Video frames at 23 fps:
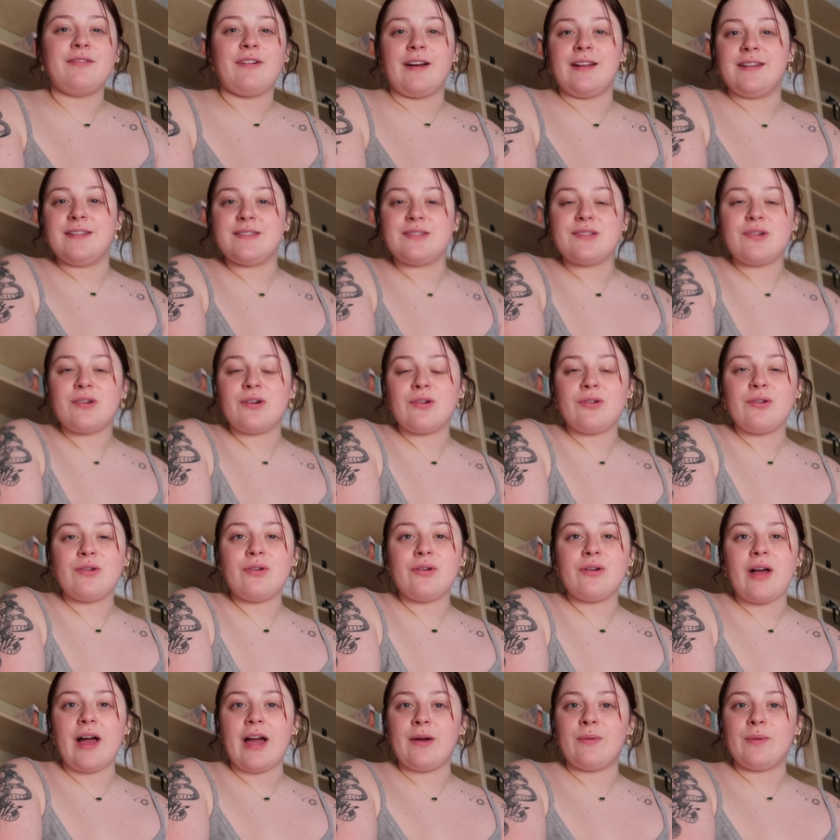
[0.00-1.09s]
friend
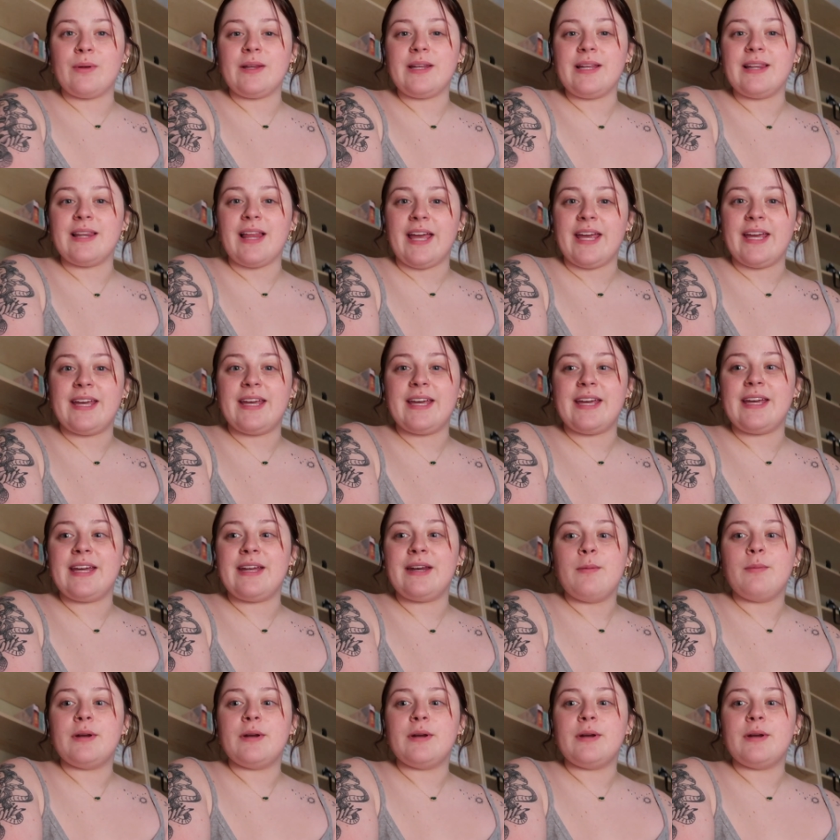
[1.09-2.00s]
circle. I really like it,